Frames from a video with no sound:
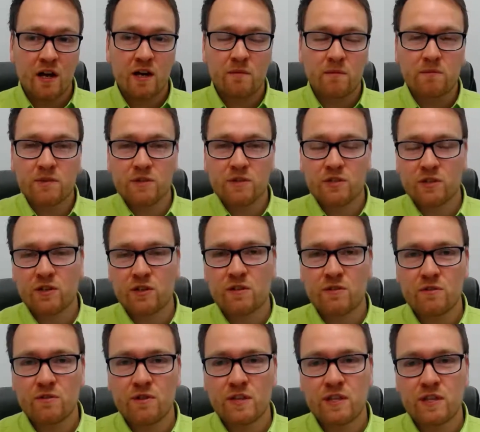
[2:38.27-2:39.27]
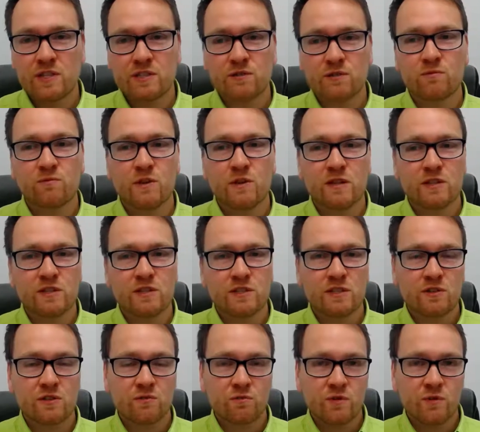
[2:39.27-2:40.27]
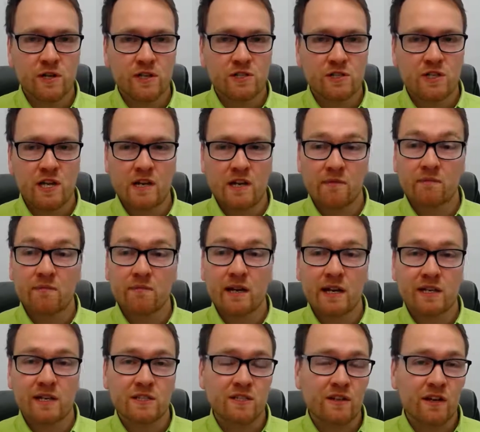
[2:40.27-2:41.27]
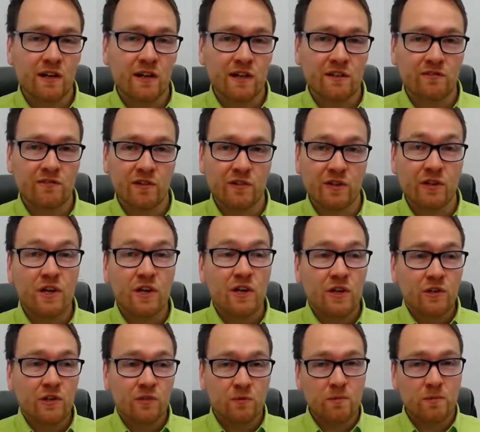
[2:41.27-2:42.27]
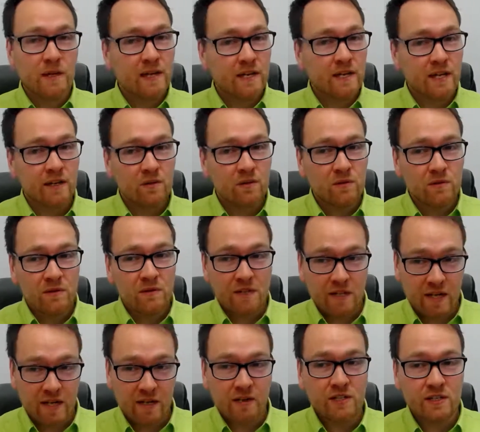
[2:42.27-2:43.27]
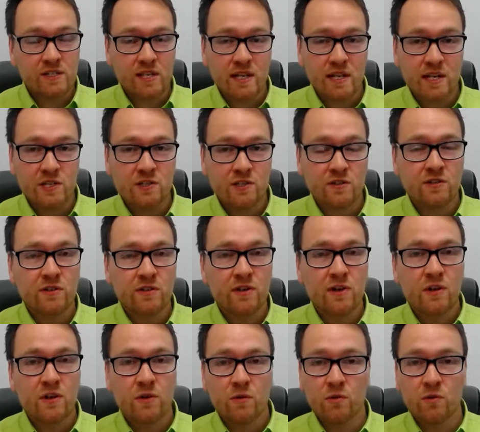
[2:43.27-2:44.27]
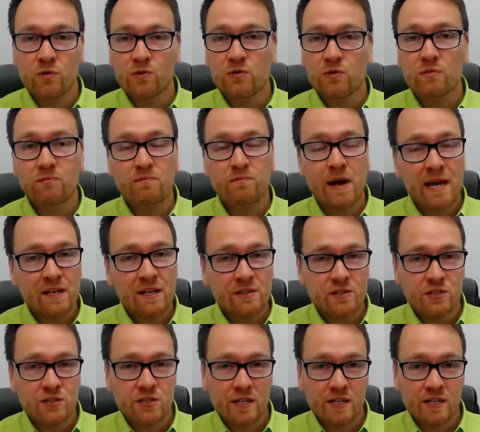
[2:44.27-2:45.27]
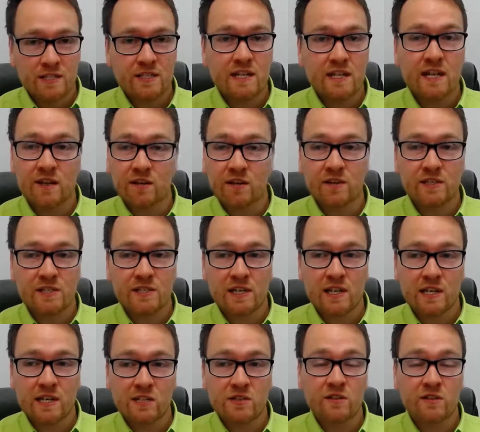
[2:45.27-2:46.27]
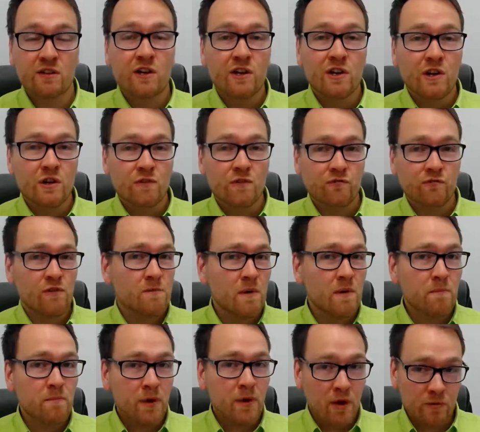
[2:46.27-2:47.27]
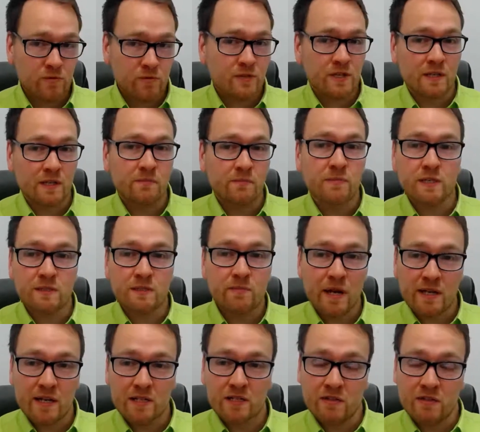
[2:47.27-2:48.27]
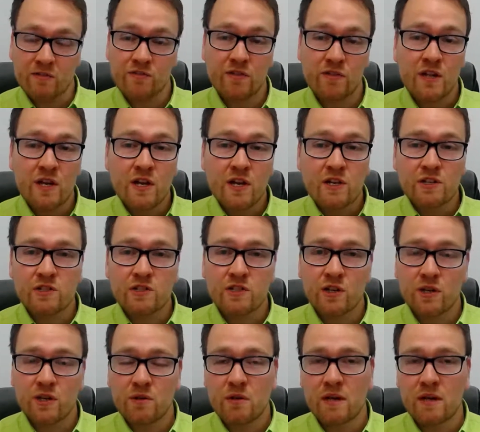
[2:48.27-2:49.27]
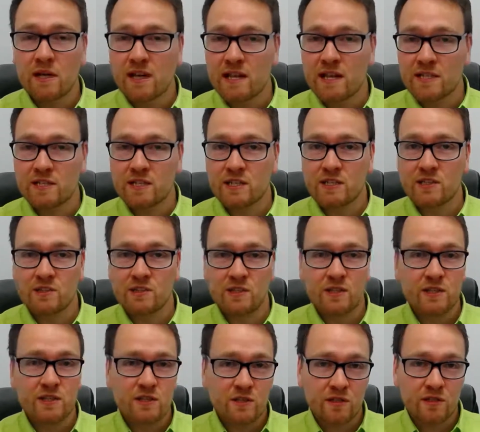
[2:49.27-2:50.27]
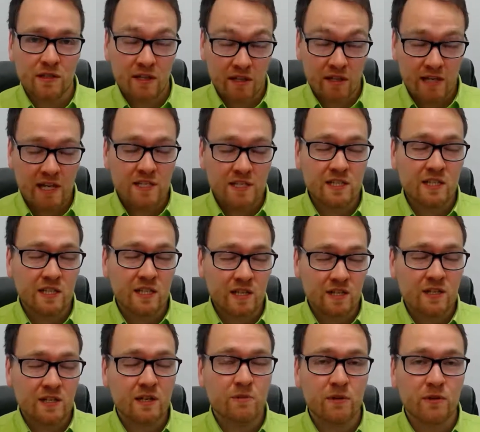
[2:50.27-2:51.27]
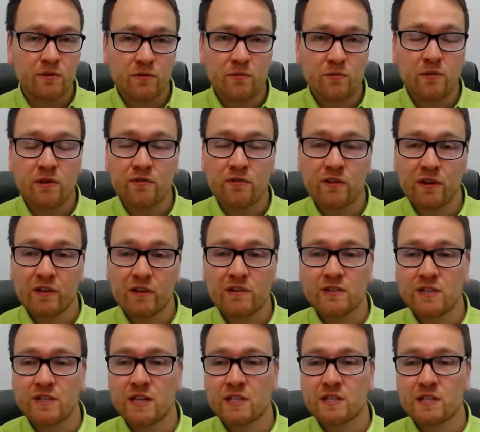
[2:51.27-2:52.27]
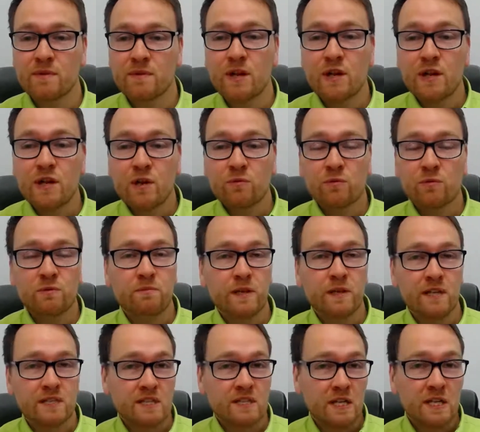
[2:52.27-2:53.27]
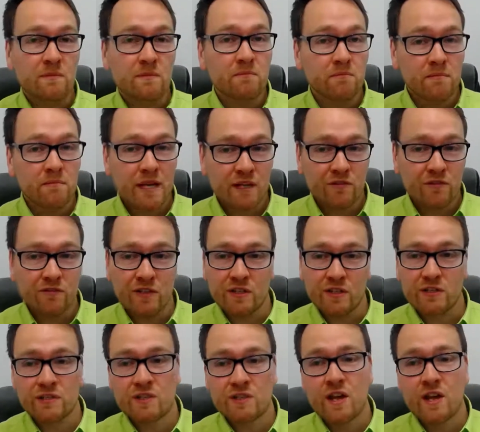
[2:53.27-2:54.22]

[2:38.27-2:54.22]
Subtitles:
So these are ones which impact either your P&L in isolation or your balance sheet in isolation from a posting perspective. So a classic example of a profit and loss item would be, say, bank fees.